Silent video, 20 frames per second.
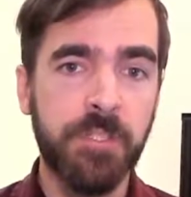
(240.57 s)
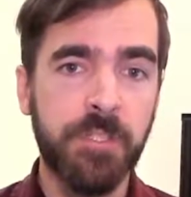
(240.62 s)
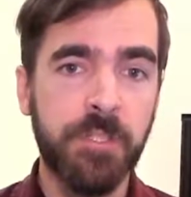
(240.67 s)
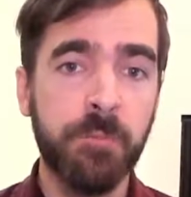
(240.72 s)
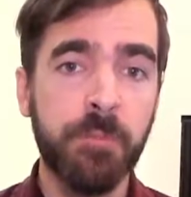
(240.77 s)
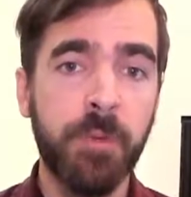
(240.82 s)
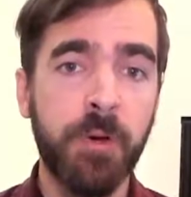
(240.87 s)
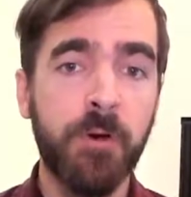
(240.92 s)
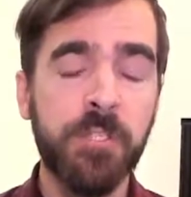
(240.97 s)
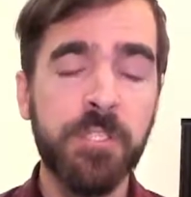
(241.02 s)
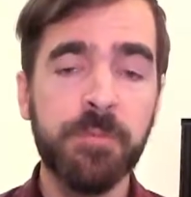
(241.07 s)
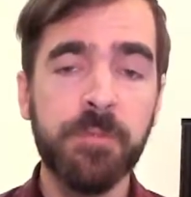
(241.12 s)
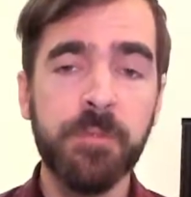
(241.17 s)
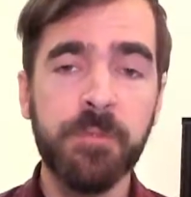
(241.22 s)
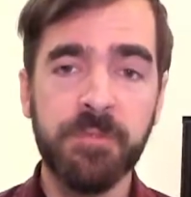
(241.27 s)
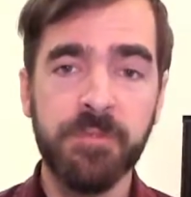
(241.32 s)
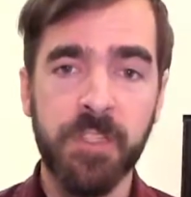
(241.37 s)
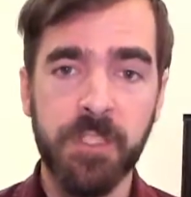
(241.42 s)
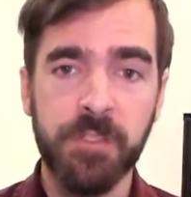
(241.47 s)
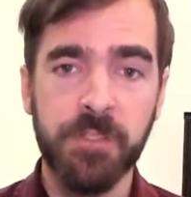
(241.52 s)

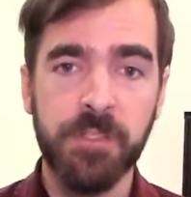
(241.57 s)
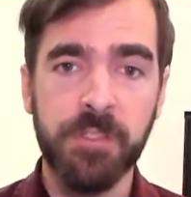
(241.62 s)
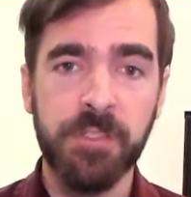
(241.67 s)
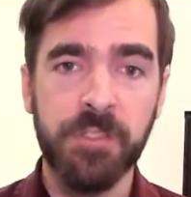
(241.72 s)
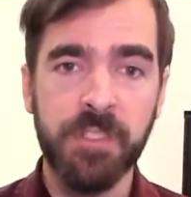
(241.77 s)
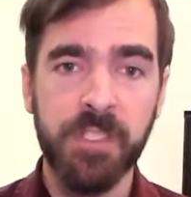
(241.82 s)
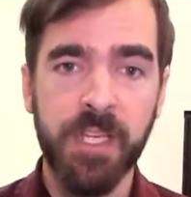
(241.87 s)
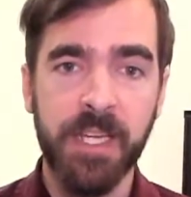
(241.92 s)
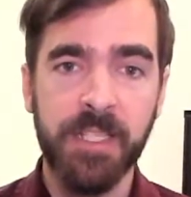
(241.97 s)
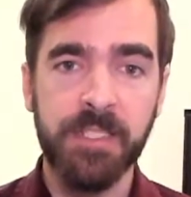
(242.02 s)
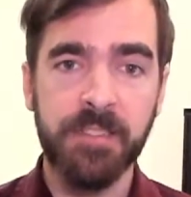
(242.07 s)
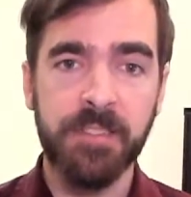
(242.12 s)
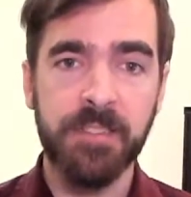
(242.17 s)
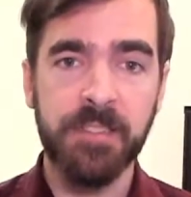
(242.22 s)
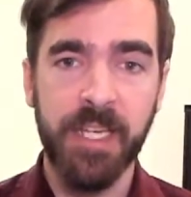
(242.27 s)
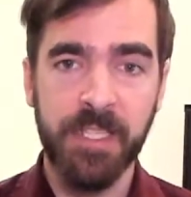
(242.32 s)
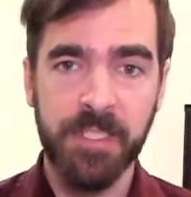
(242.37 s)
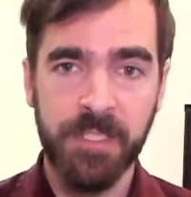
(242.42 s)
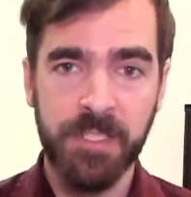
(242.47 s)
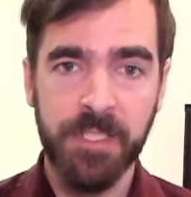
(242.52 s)
composable functions as the
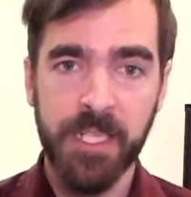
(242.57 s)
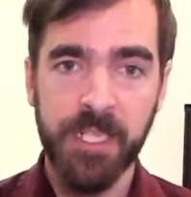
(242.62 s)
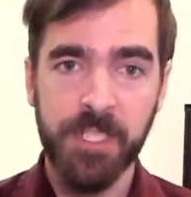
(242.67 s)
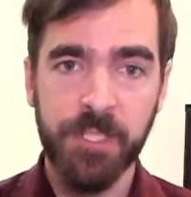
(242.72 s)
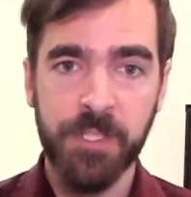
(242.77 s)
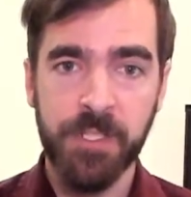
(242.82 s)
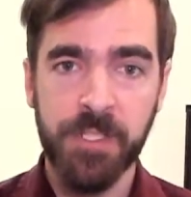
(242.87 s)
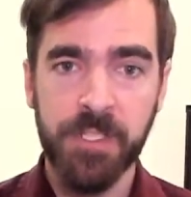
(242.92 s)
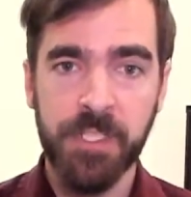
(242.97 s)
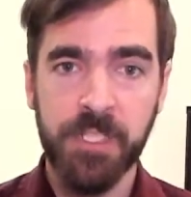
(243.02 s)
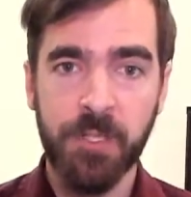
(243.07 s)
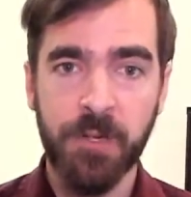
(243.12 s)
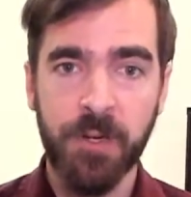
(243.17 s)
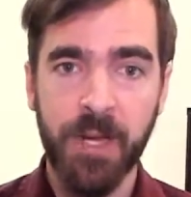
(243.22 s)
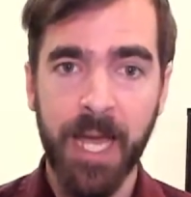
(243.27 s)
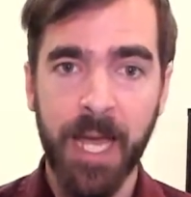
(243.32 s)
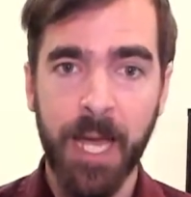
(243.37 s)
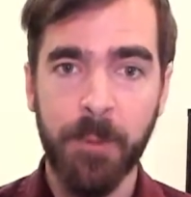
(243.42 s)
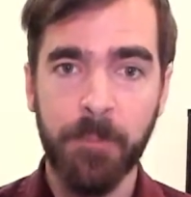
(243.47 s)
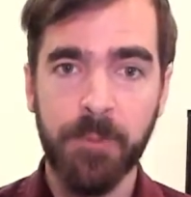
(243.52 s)
destinations in
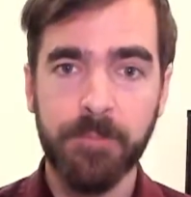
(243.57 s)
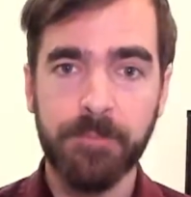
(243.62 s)
your app.